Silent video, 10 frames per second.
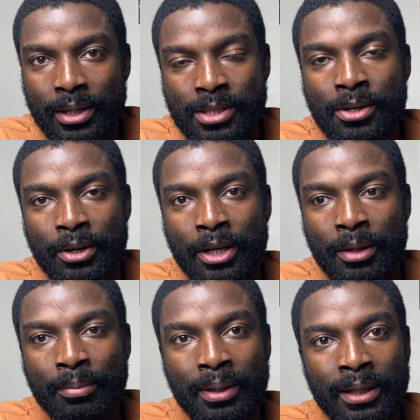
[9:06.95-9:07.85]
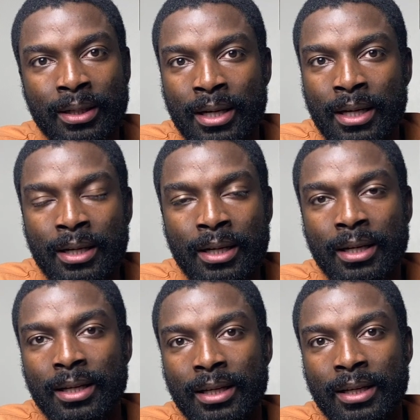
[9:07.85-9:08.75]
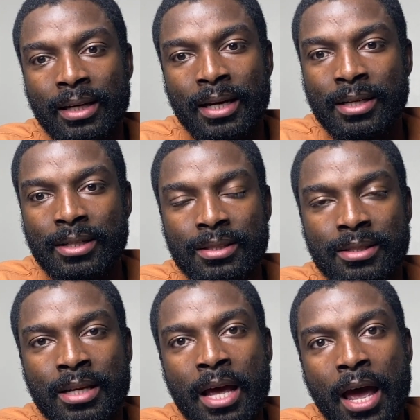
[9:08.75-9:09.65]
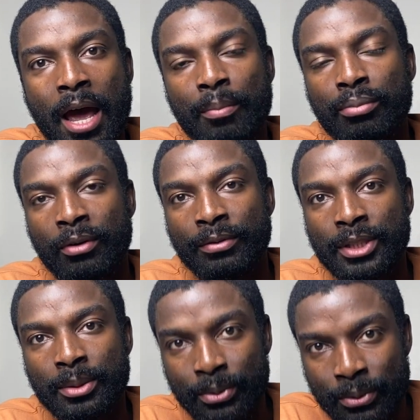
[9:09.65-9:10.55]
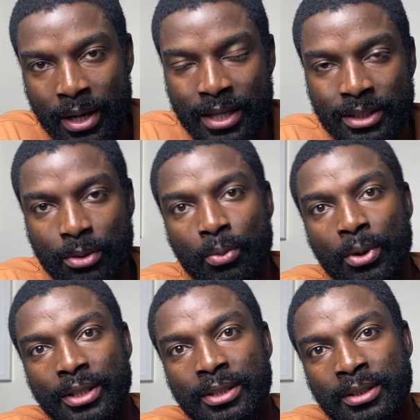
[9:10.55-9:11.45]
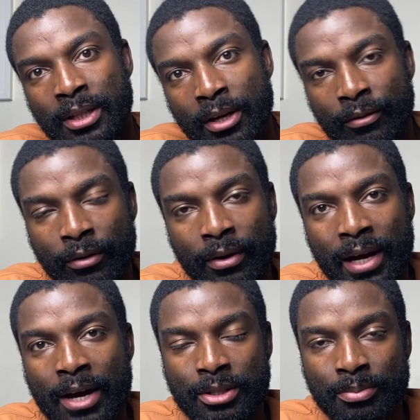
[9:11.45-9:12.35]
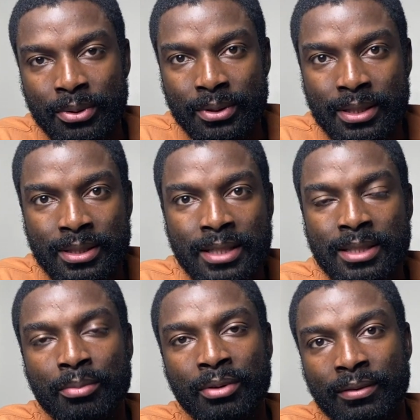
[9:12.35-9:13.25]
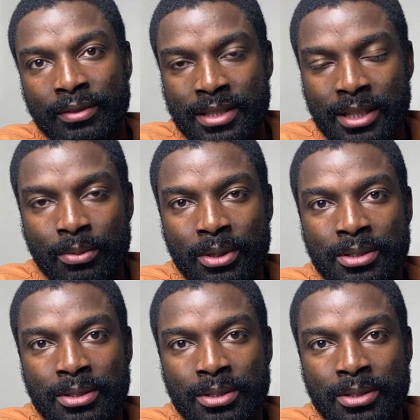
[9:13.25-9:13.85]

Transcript: It's not going to be nearly as profitable as it was for house builders as it previously was.